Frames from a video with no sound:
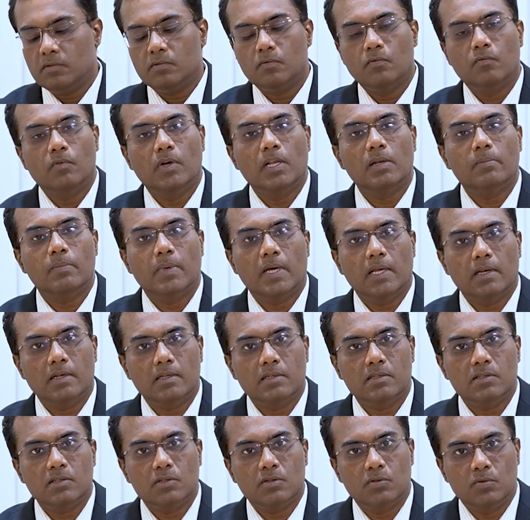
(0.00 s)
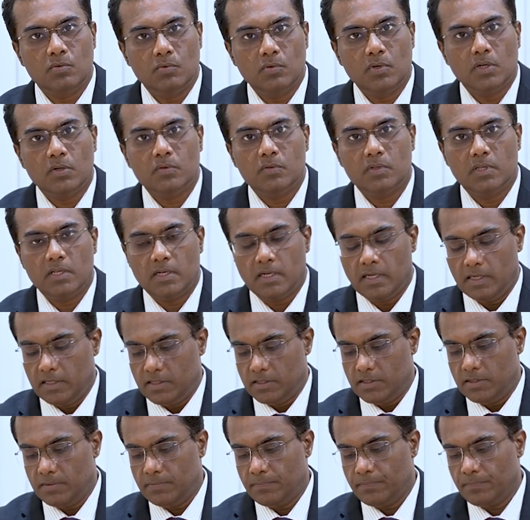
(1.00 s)
well balanced throughout the
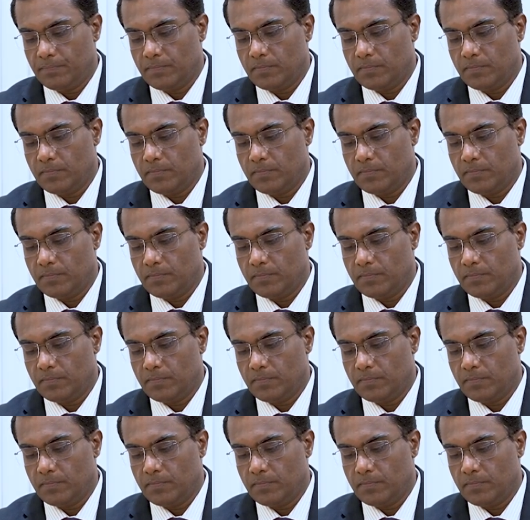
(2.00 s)
range.